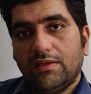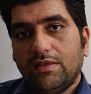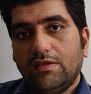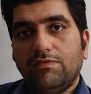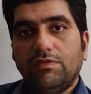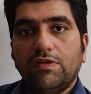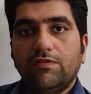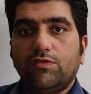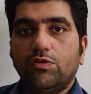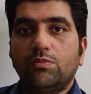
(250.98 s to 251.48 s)

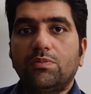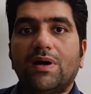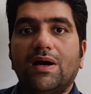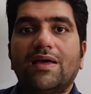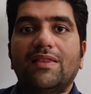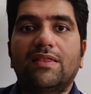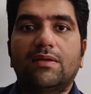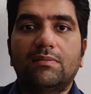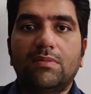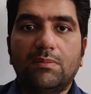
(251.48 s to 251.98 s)
Even if you
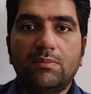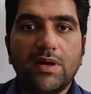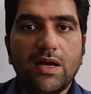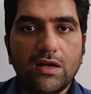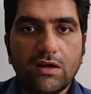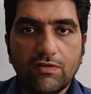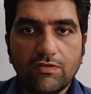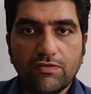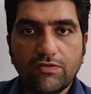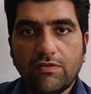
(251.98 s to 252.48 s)
buy them a
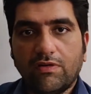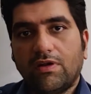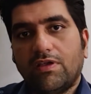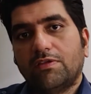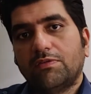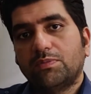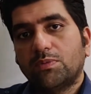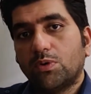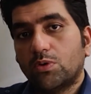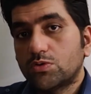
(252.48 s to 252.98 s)
bag of
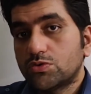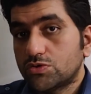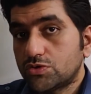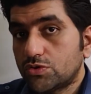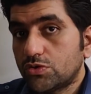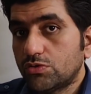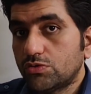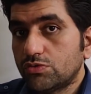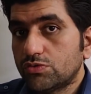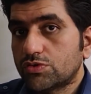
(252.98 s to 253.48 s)
crisp or
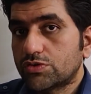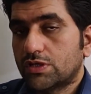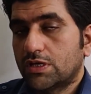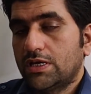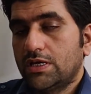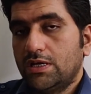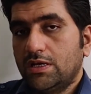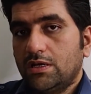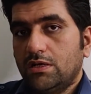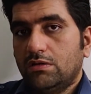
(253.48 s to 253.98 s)
juice,
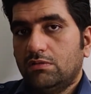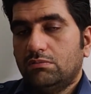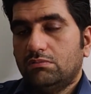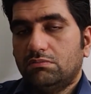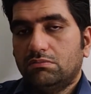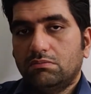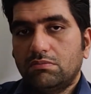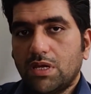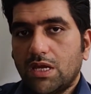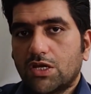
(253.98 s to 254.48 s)

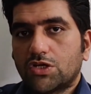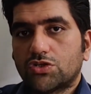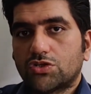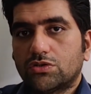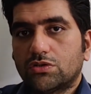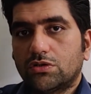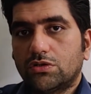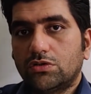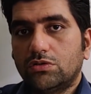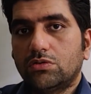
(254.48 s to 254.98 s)
make
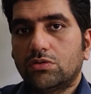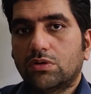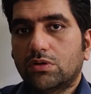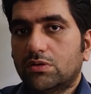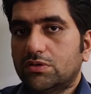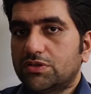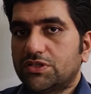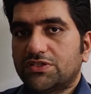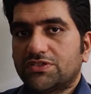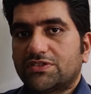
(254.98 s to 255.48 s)
sure you
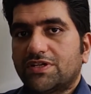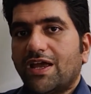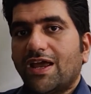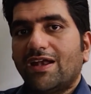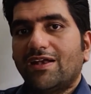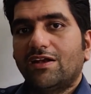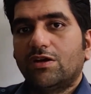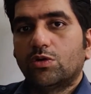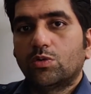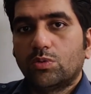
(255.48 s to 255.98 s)
don't just
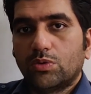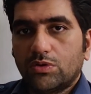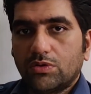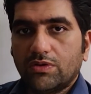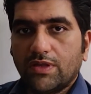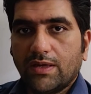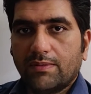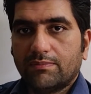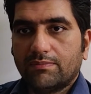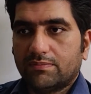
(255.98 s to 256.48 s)
hand it over
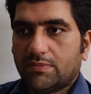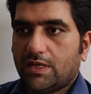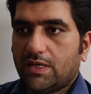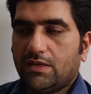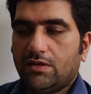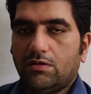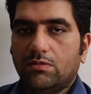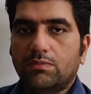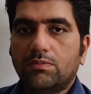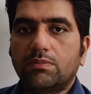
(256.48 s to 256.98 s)
to them.
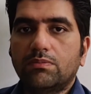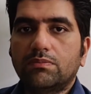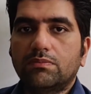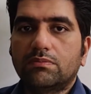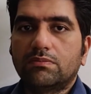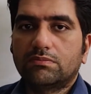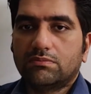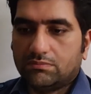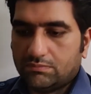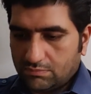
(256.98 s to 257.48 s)

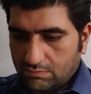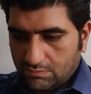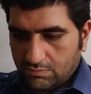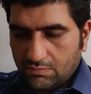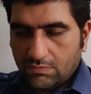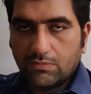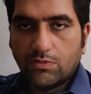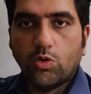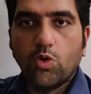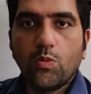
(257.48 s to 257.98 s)

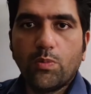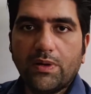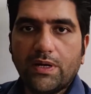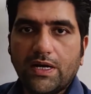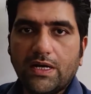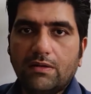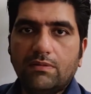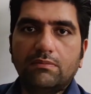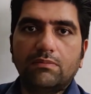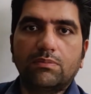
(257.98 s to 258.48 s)
Open
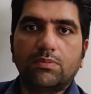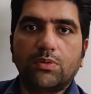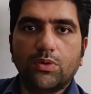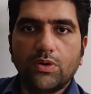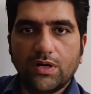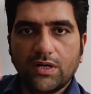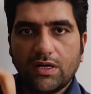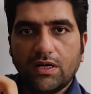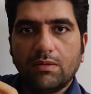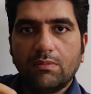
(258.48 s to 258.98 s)
it,
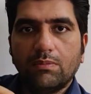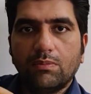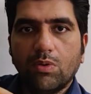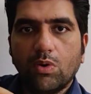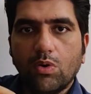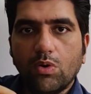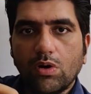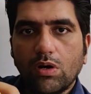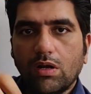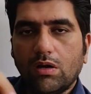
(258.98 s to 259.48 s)
pour it in a
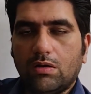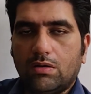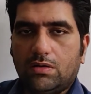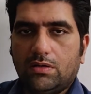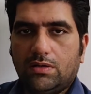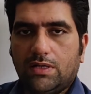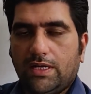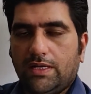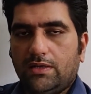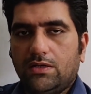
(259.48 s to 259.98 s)
bowl,
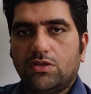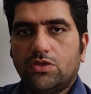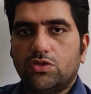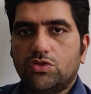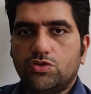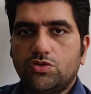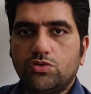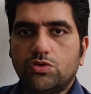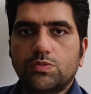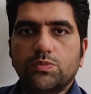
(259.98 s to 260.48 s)
or the
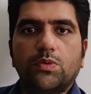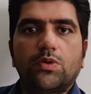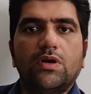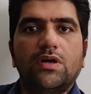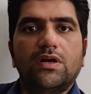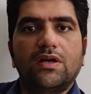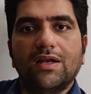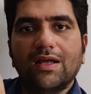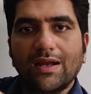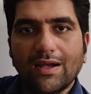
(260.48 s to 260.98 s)
juice,
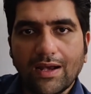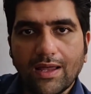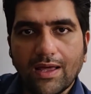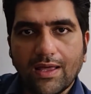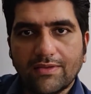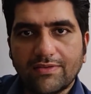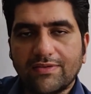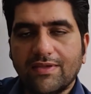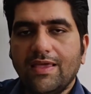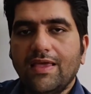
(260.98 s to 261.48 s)
pour it in a
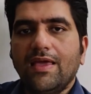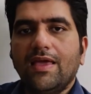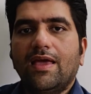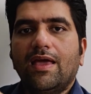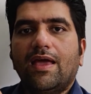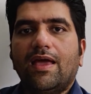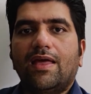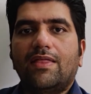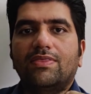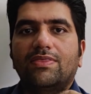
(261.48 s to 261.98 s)
glass,
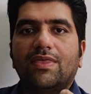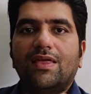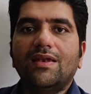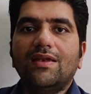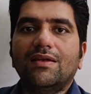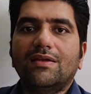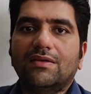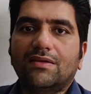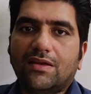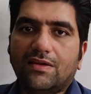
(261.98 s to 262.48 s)
and
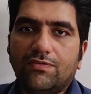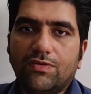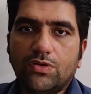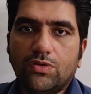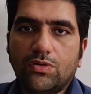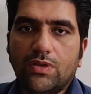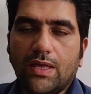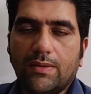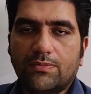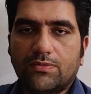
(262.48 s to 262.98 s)
then give
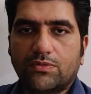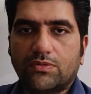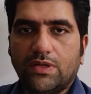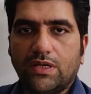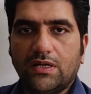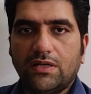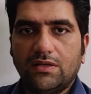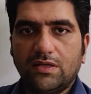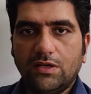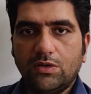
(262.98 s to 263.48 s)
it to them so
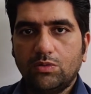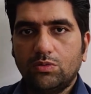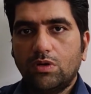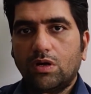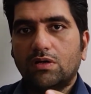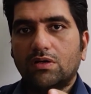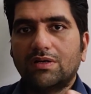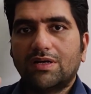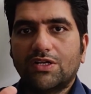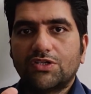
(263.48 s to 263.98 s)
that they do
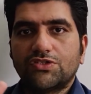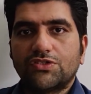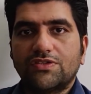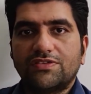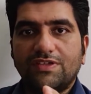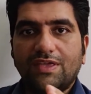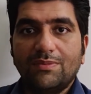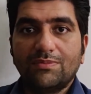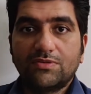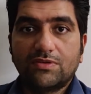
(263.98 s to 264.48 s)
not touch the
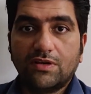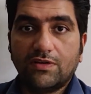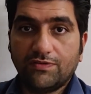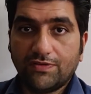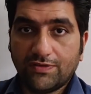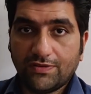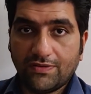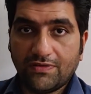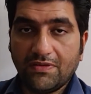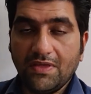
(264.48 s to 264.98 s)
same
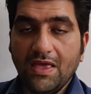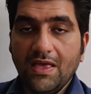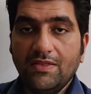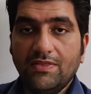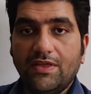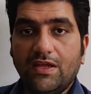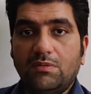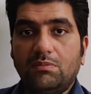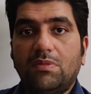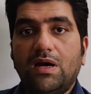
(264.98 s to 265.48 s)
surfaces
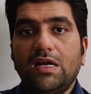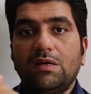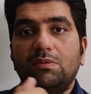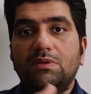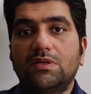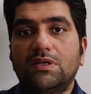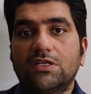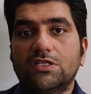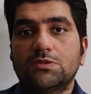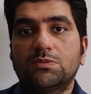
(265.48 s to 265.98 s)
that might
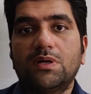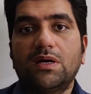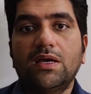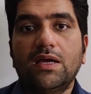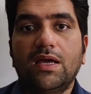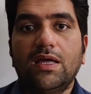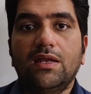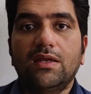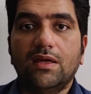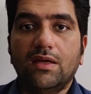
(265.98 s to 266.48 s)
be touched by
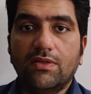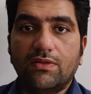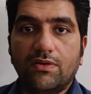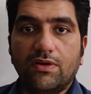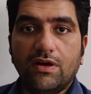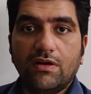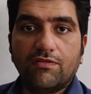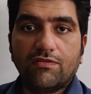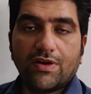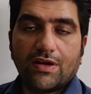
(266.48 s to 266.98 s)
any
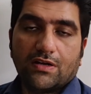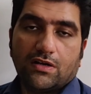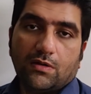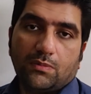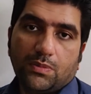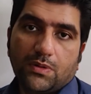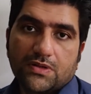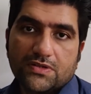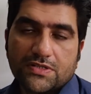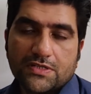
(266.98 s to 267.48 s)
other
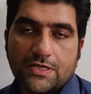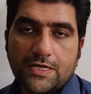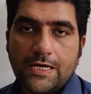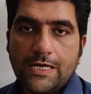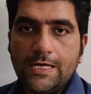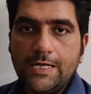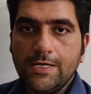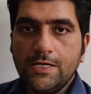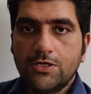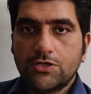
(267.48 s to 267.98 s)
infected person.
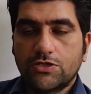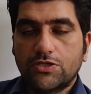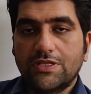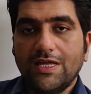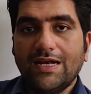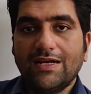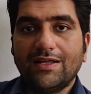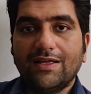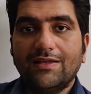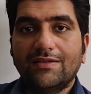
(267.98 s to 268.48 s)
So
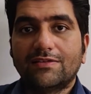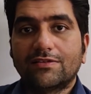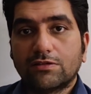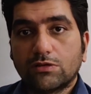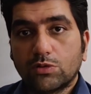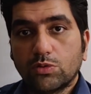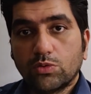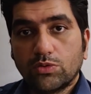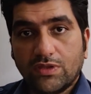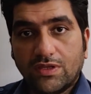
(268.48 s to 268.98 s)
that can
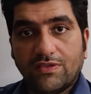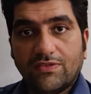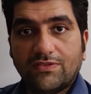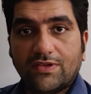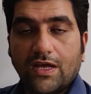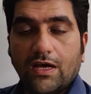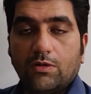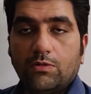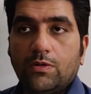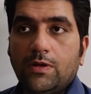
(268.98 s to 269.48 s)
slow things
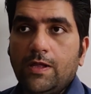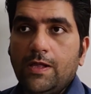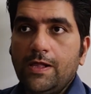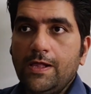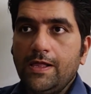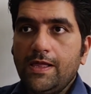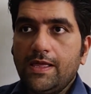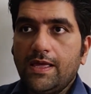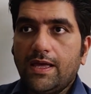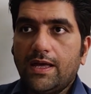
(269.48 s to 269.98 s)
down.
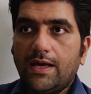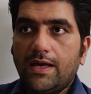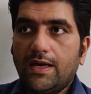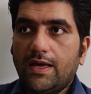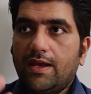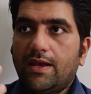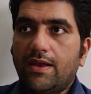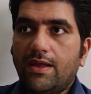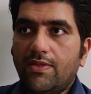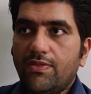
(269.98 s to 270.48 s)

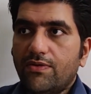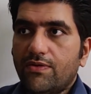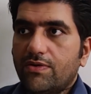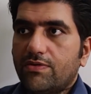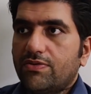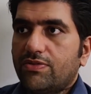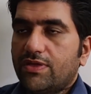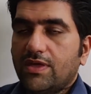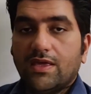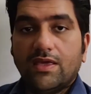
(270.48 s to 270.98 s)

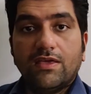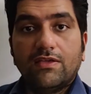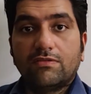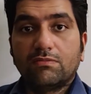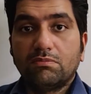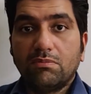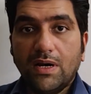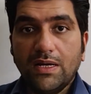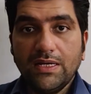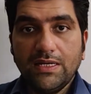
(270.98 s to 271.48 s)
Another thing
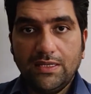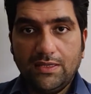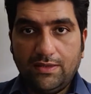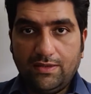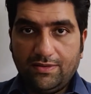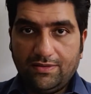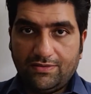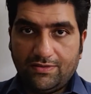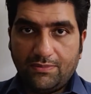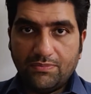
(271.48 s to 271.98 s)
is
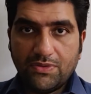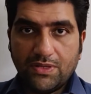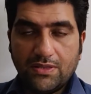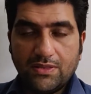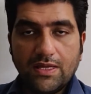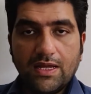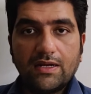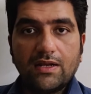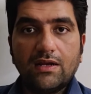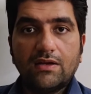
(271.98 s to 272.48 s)
money is
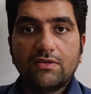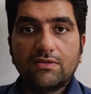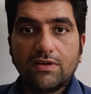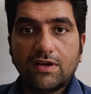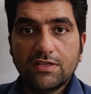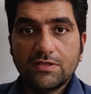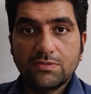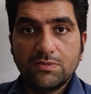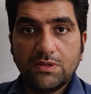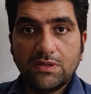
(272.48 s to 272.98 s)
something that can
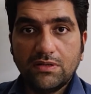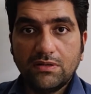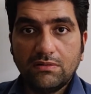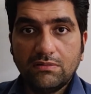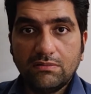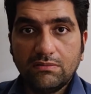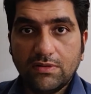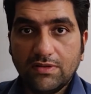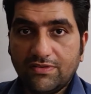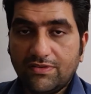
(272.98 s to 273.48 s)
transmit
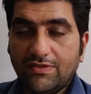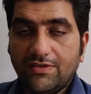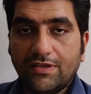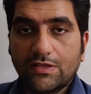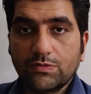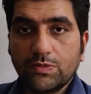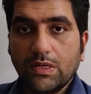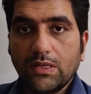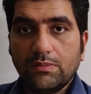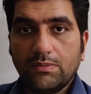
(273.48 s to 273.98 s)
disease
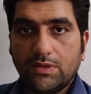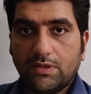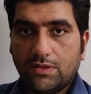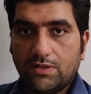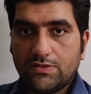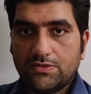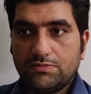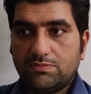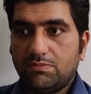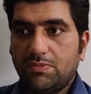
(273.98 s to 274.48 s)
as well,
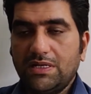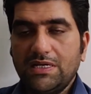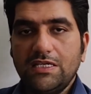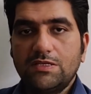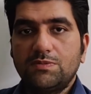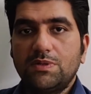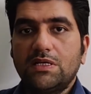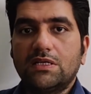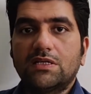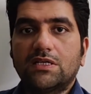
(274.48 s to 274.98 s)
because money
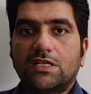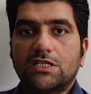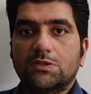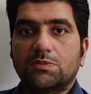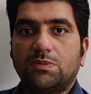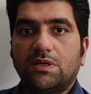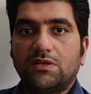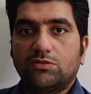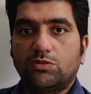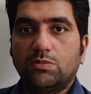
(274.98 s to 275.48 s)
is being
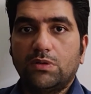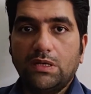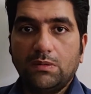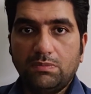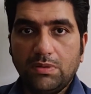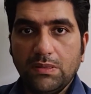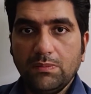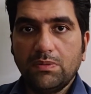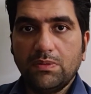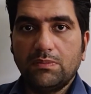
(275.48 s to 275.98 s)
touched by so many
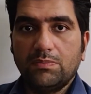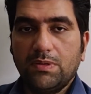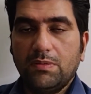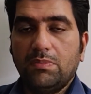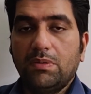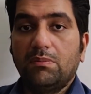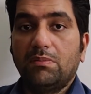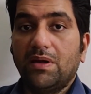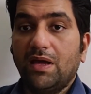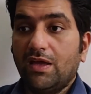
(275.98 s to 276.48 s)
people.
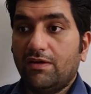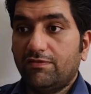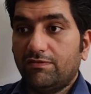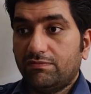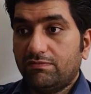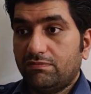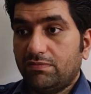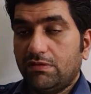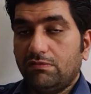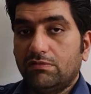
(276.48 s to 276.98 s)
People may have
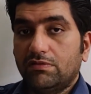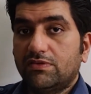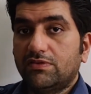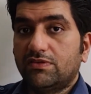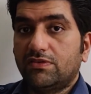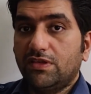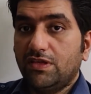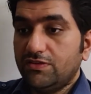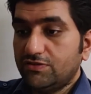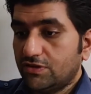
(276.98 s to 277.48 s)
even
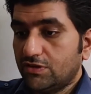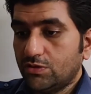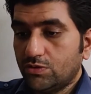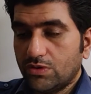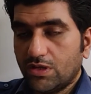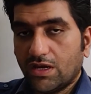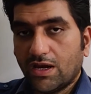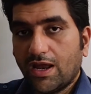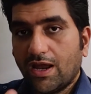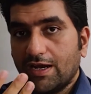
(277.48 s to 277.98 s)
sneezed into
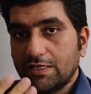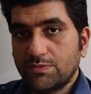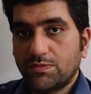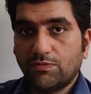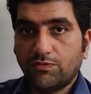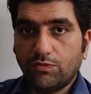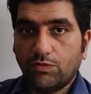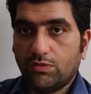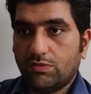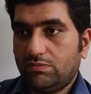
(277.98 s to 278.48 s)
their hands
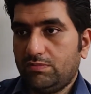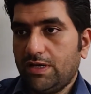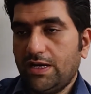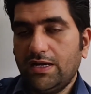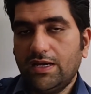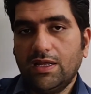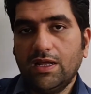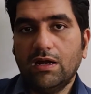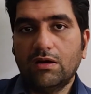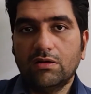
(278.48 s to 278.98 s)
before
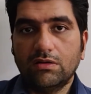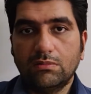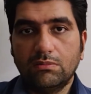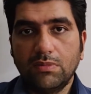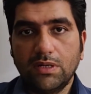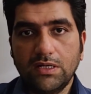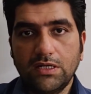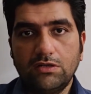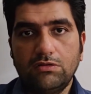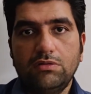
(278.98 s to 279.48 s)
handing out the
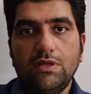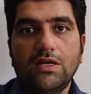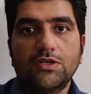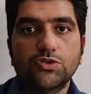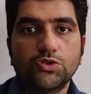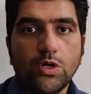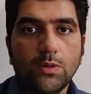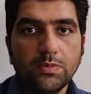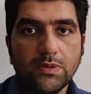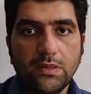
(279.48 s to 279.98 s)
money to that
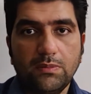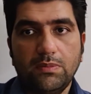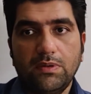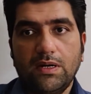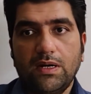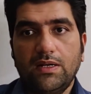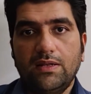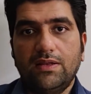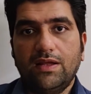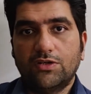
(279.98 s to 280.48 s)
shopkeeper,
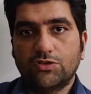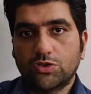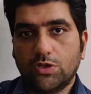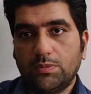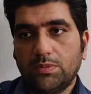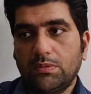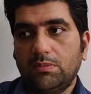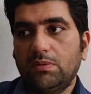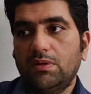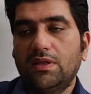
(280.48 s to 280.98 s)
and that
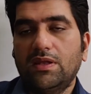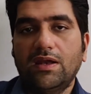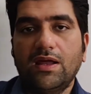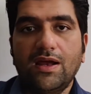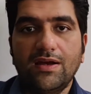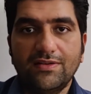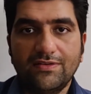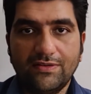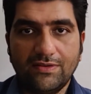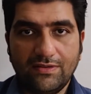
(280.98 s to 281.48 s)
shopkeeper then
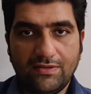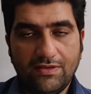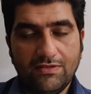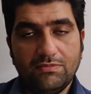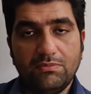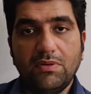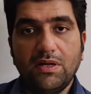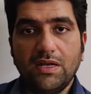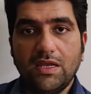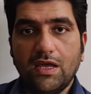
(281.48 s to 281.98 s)
hands
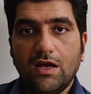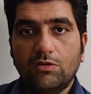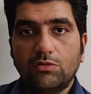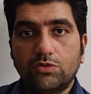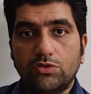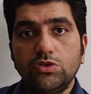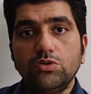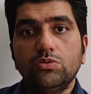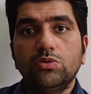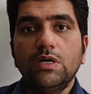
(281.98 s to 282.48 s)
this money
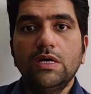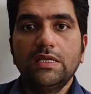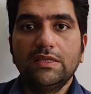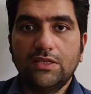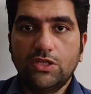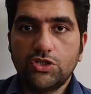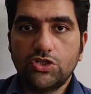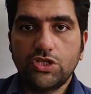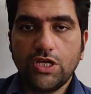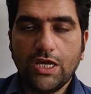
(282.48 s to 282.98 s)
out to you,
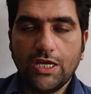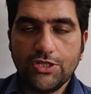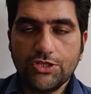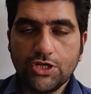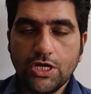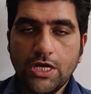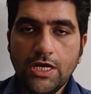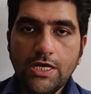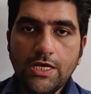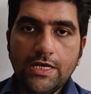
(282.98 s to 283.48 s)
the change.